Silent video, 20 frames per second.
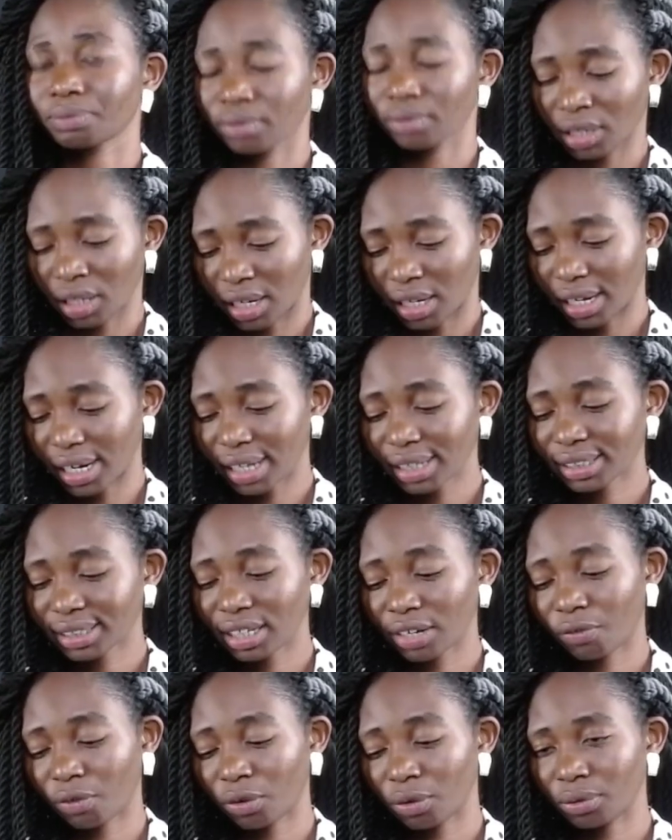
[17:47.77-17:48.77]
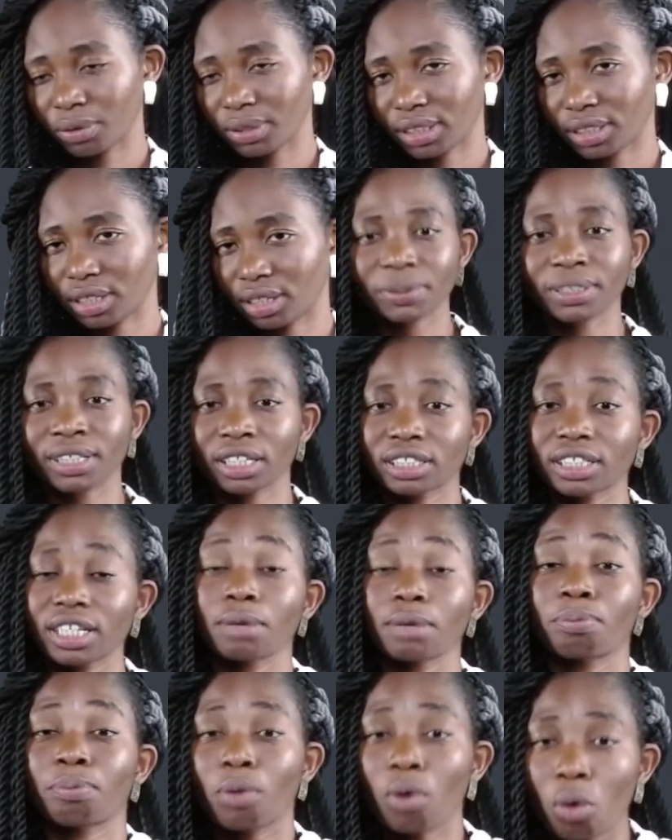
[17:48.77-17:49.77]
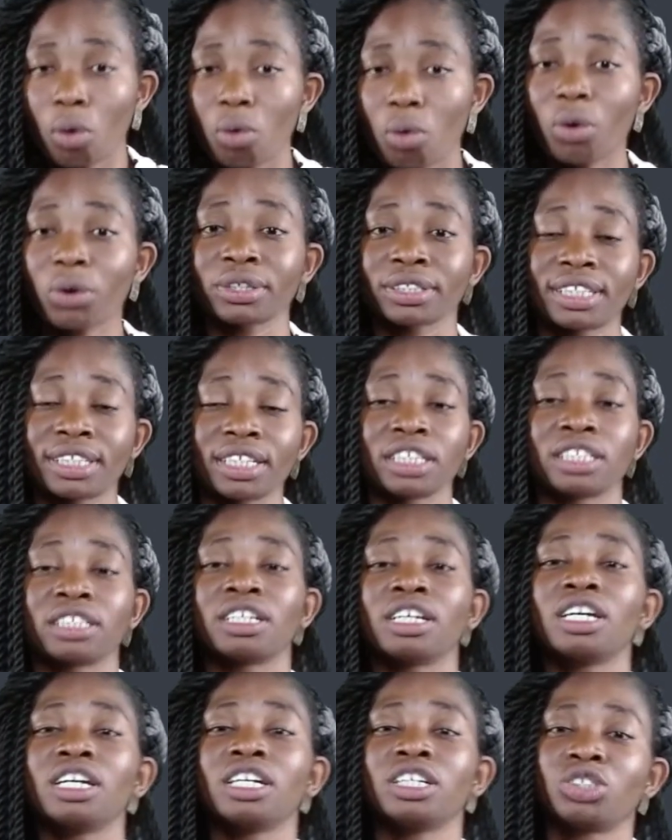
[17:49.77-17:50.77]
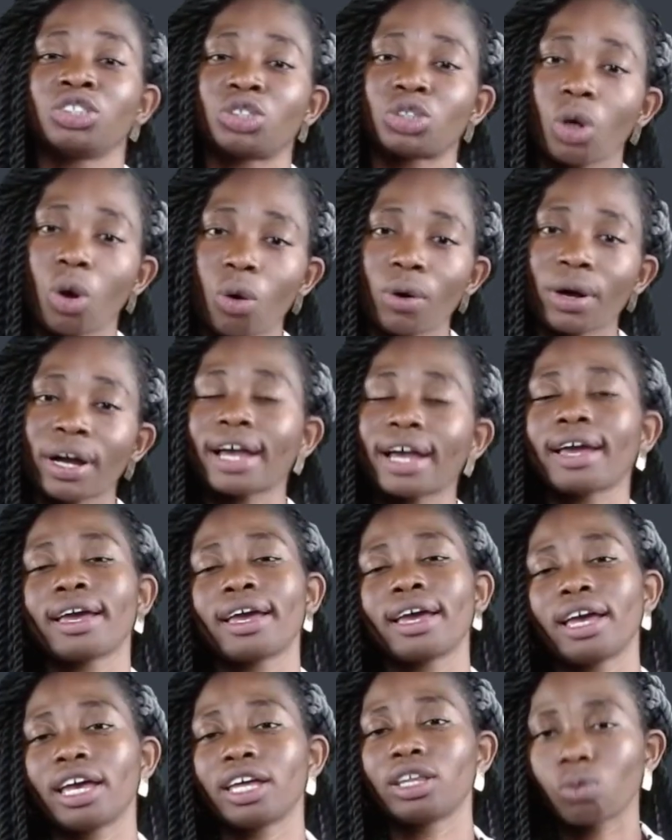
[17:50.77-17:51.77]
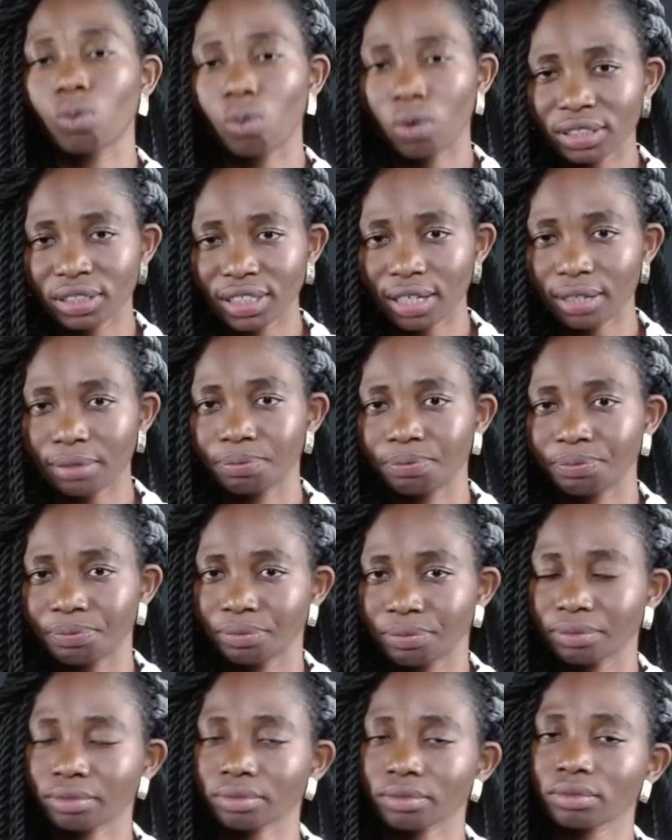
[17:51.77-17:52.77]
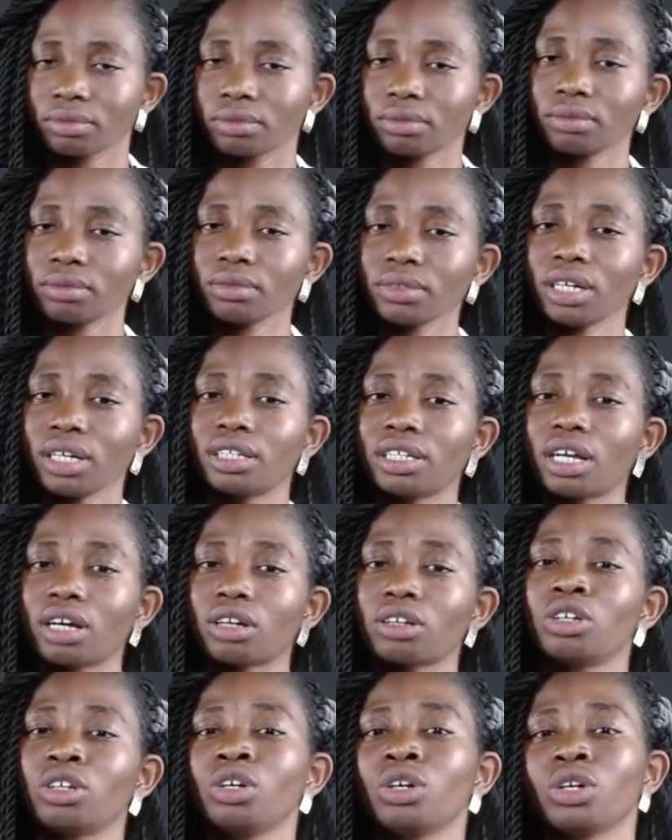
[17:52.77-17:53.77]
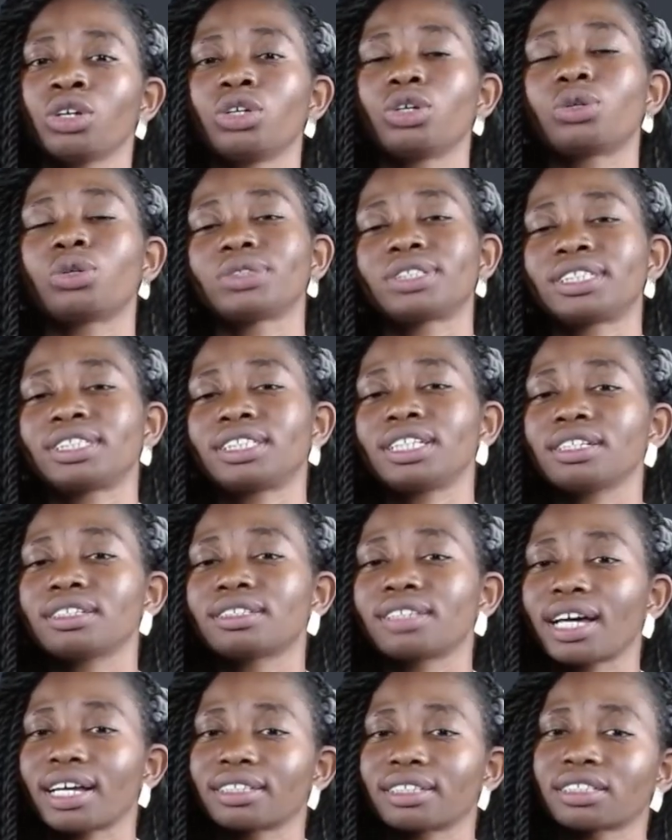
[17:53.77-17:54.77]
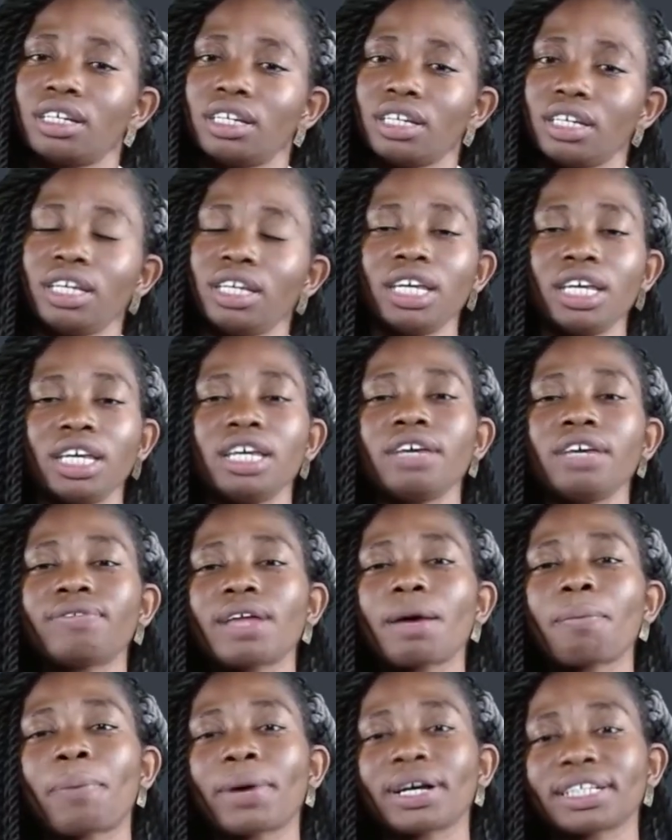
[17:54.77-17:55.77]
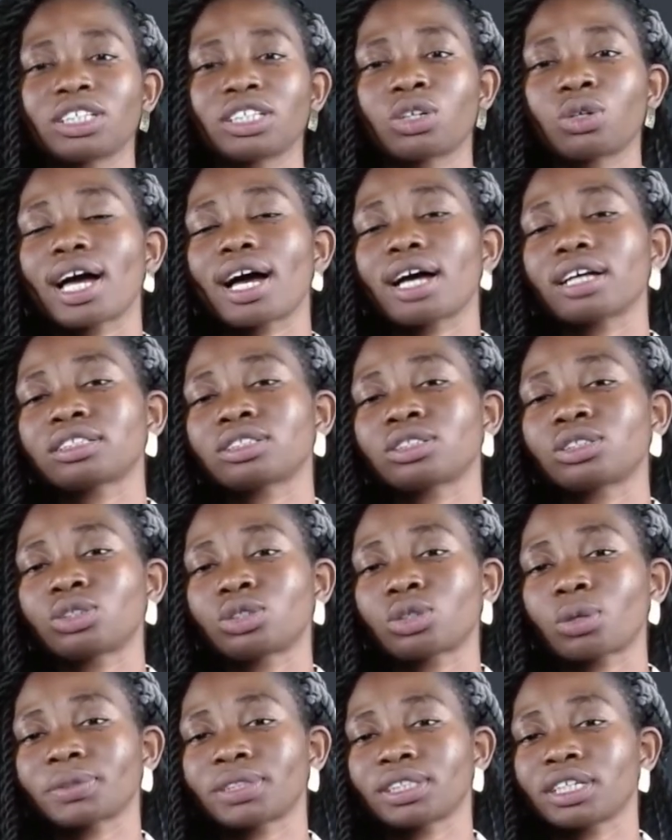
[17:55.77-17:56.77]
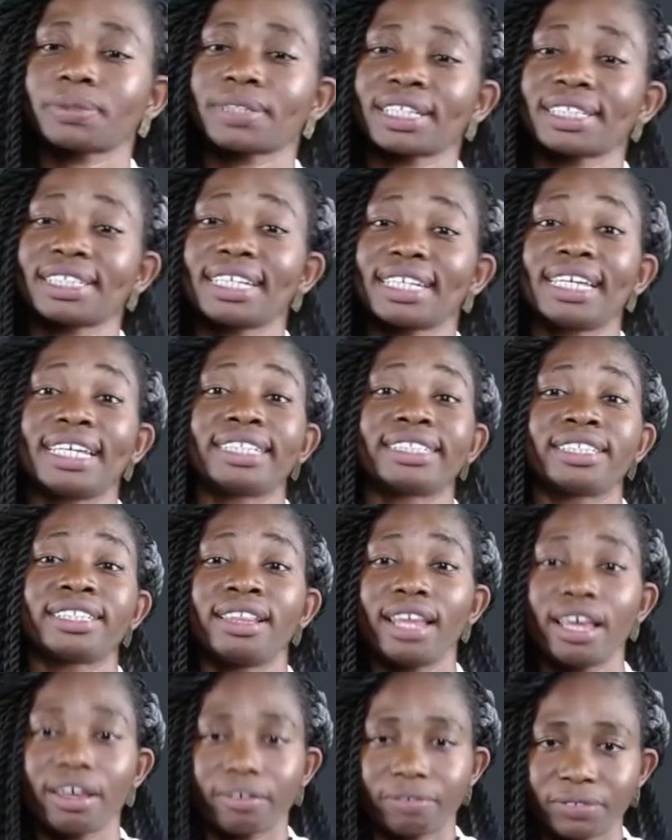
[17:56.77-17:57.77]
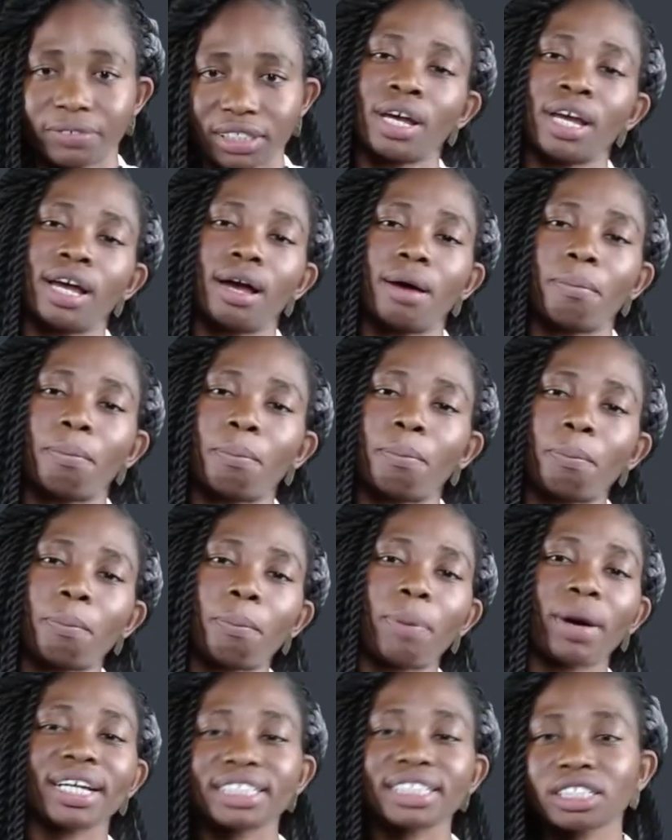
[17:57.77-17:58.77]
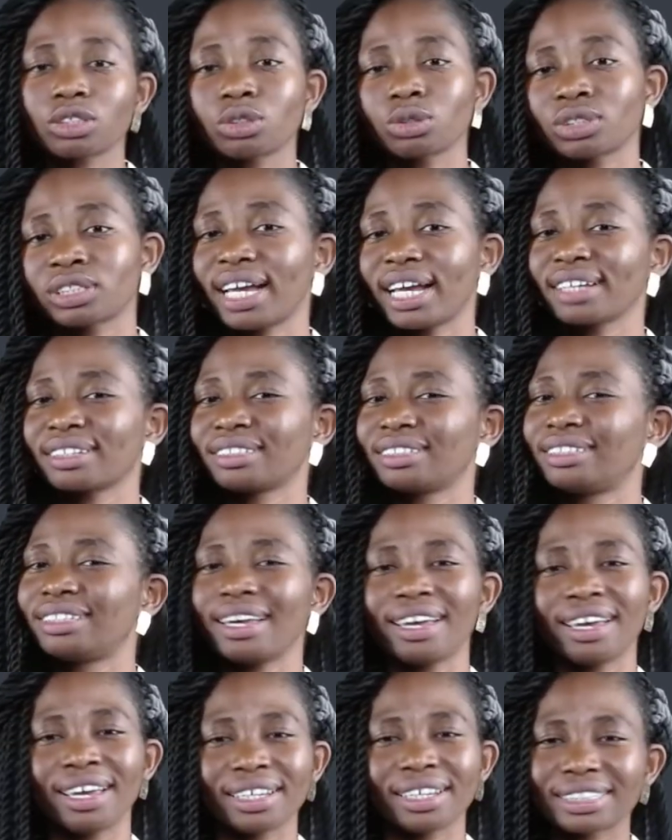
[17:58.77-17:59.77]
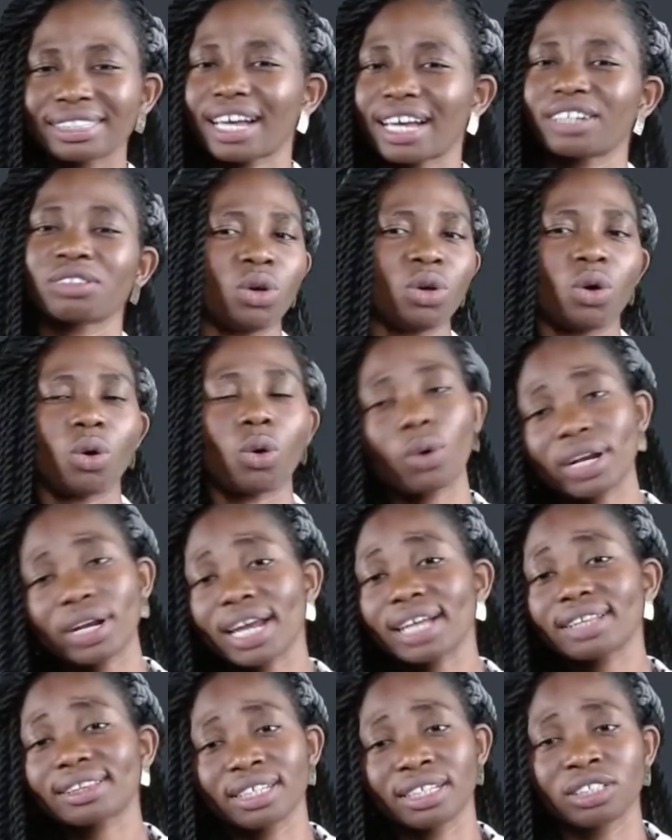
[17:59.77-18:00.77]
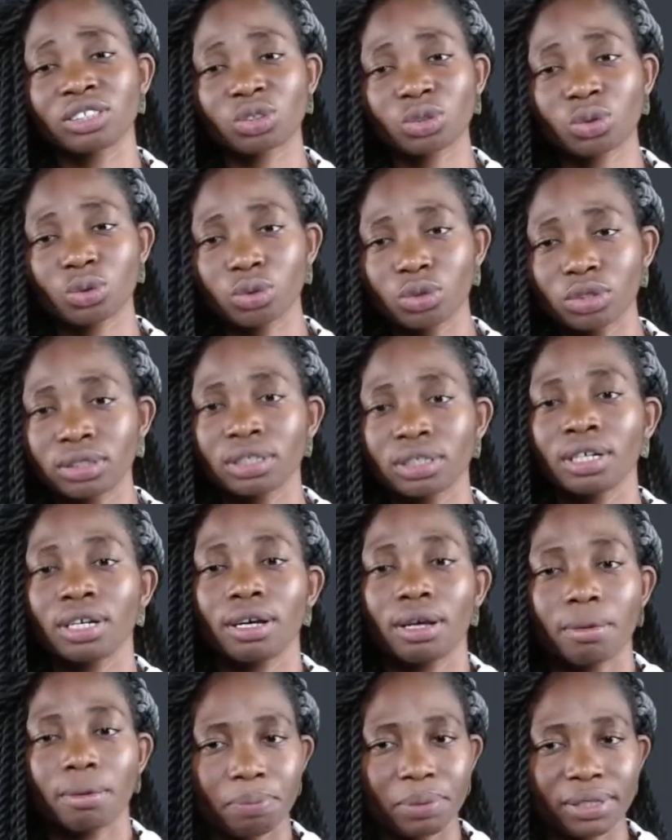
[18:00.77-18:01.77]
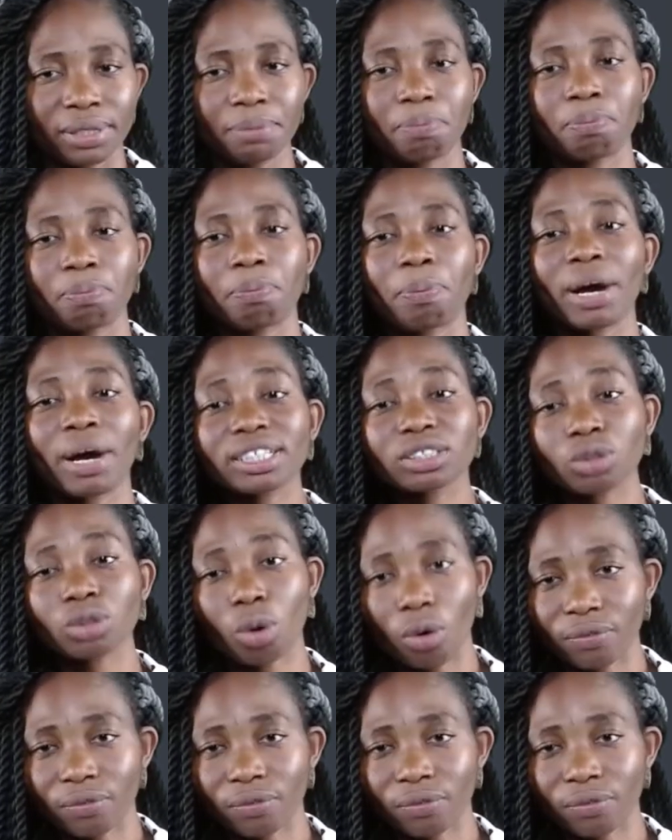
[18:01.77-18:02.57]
Let's take for instance a bowl containing chalk and water. Now, you could see that if that particular substance is left, particles like dirt and other things could be part of